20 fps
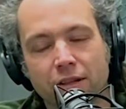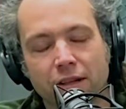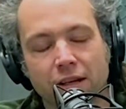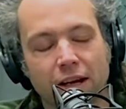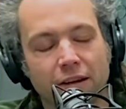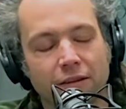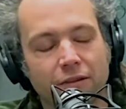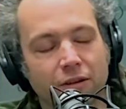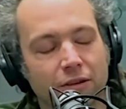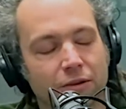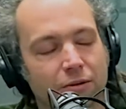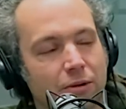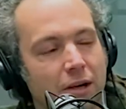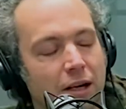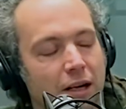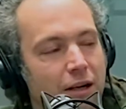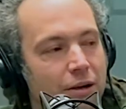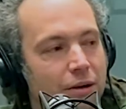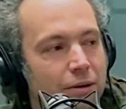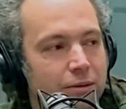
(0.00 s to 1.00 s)
And I thought,
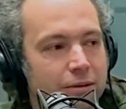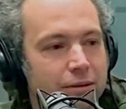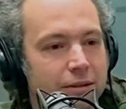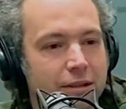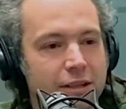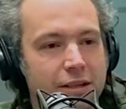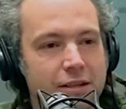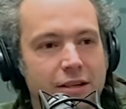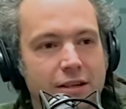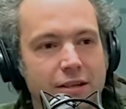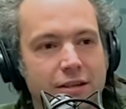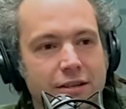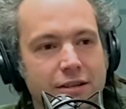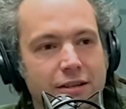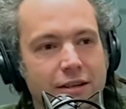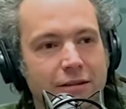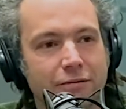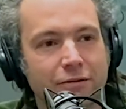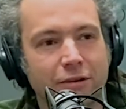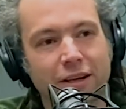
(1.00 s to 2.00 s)
wow, this
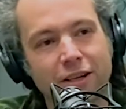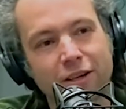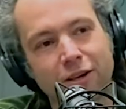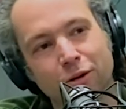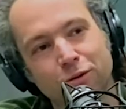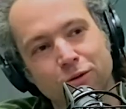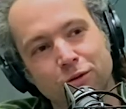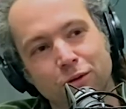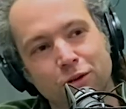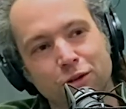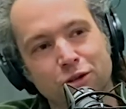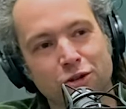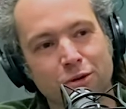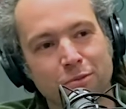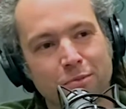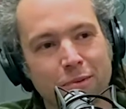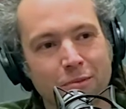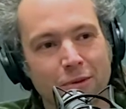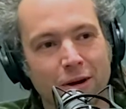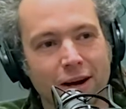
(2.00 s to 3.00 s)
is, if I go to the
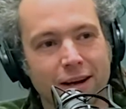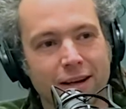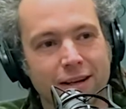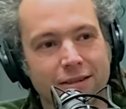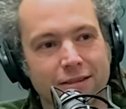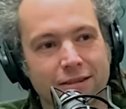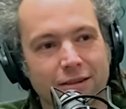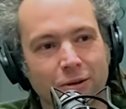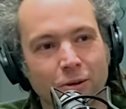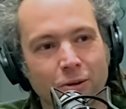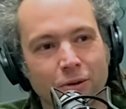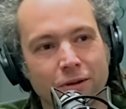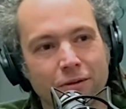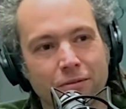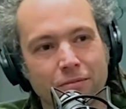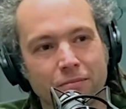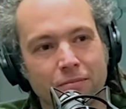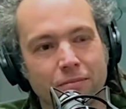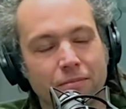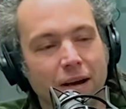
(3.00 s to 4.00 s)
supermarket,
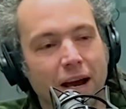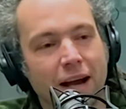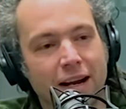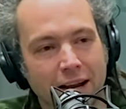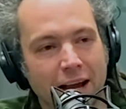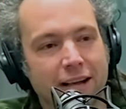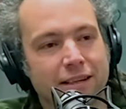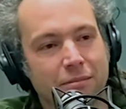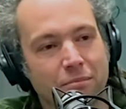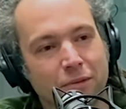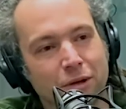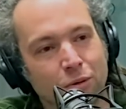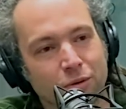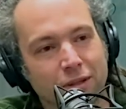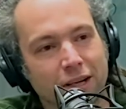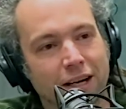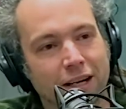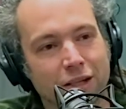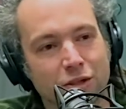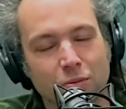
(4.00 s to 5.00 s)
I like the milk
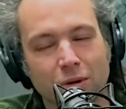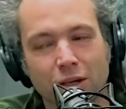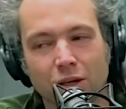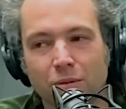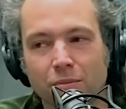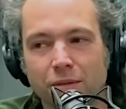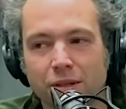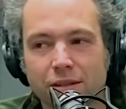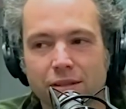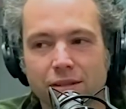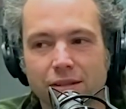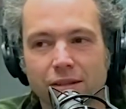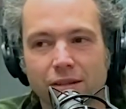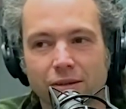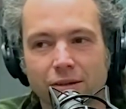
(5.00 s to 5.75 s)
there as well, but